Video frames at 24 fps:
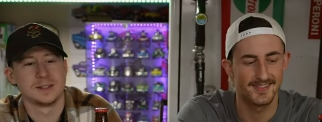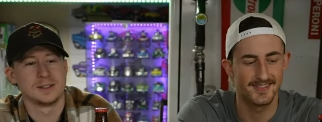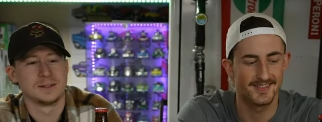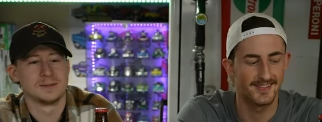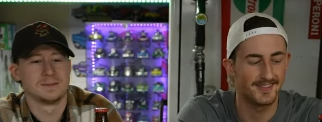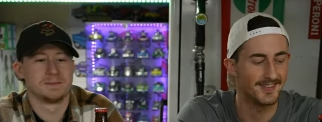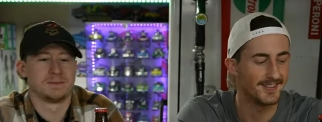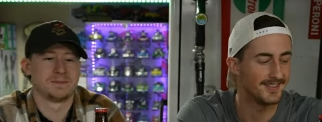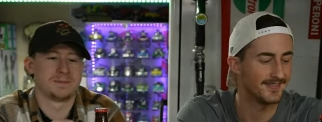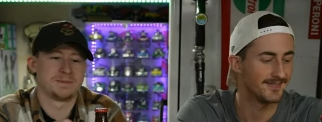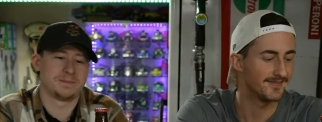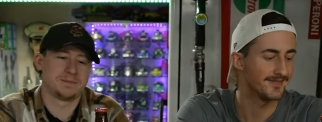
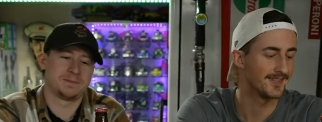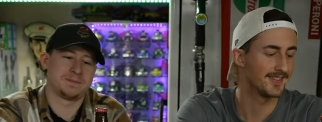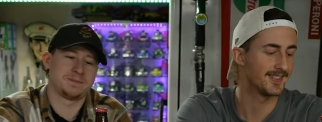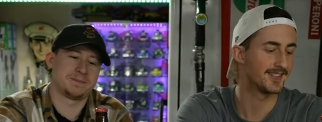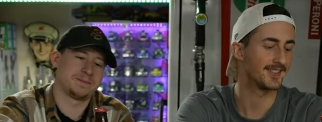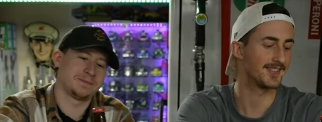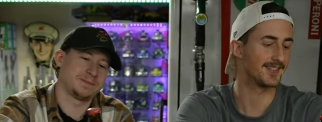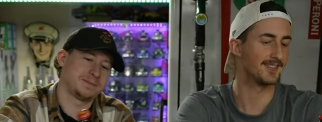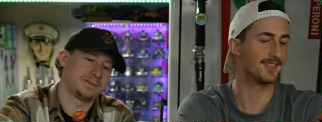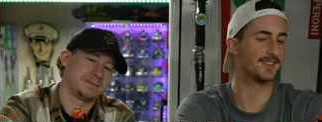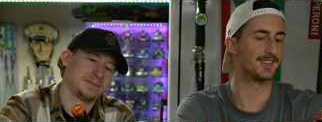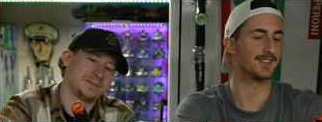Speaker 1: Alright, let's
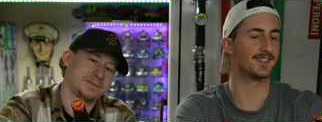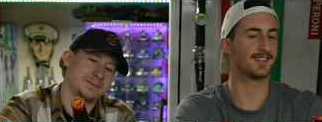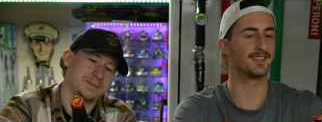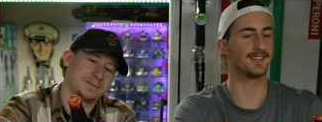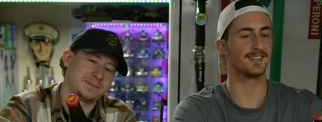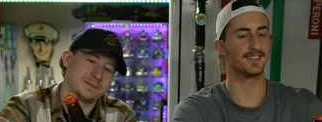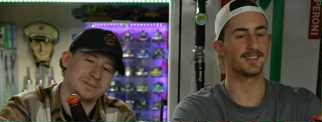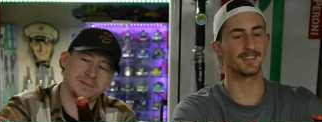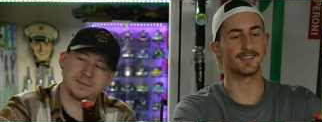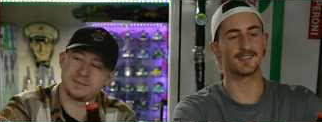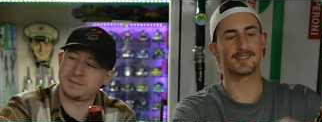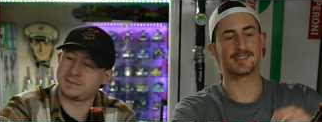do this.
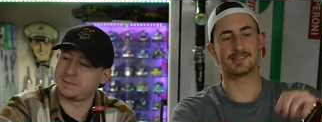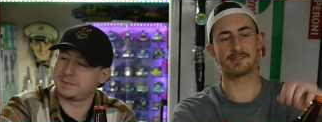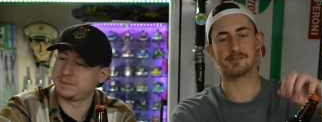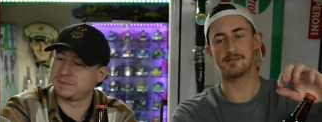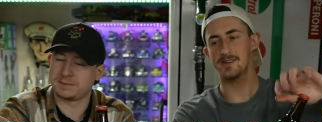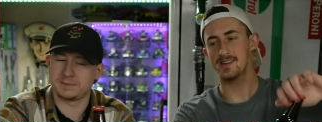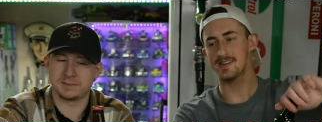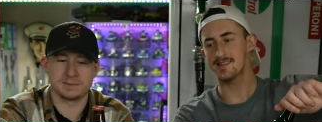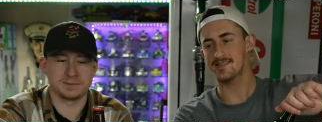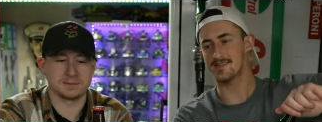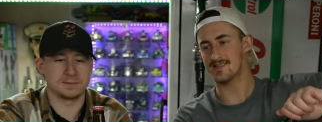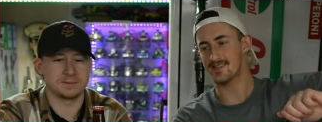Is it a
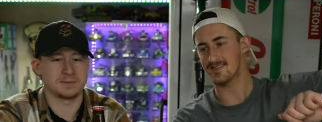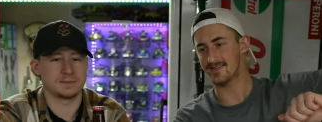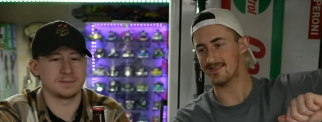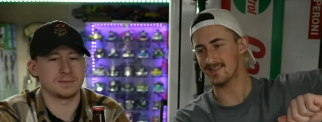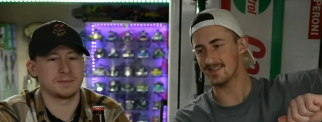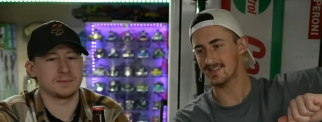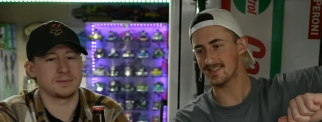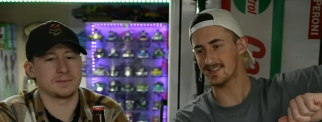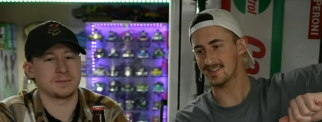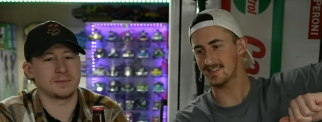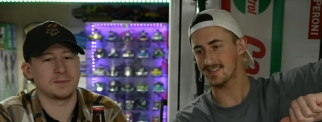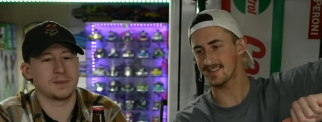screwy or a
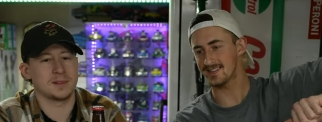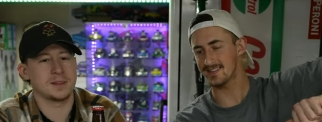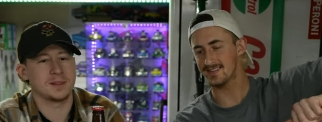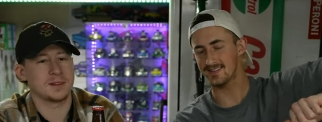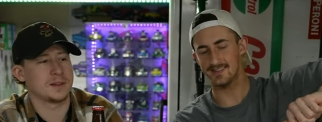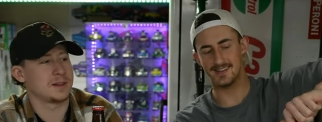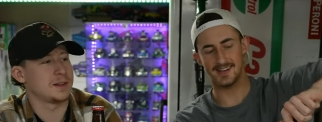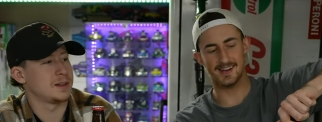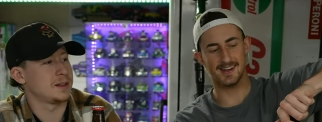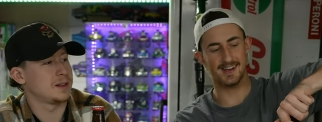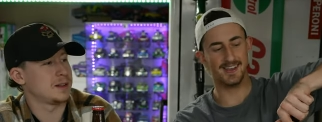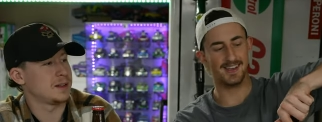fucking
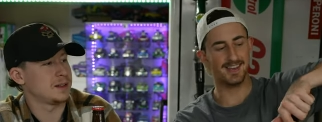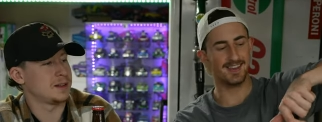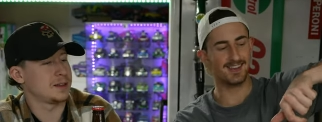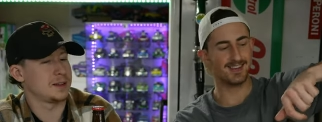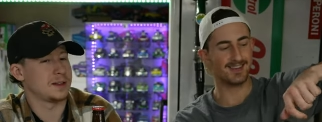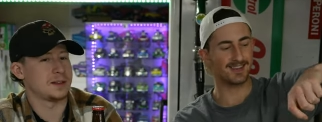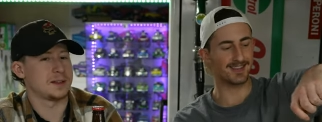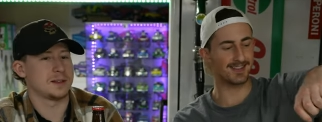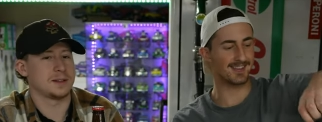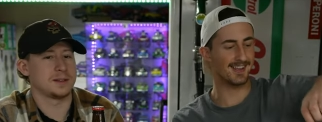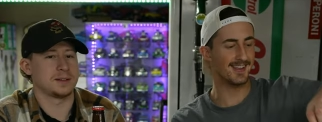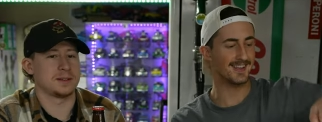Eddie?
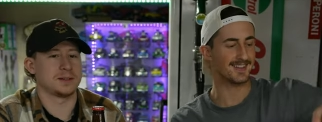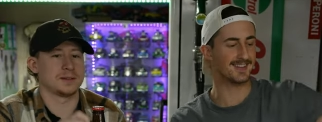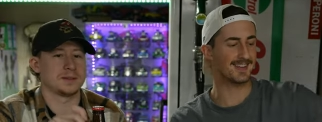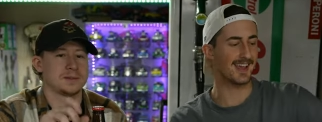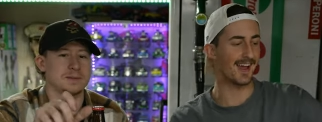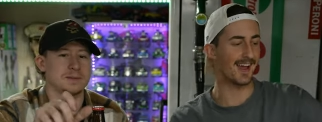Let's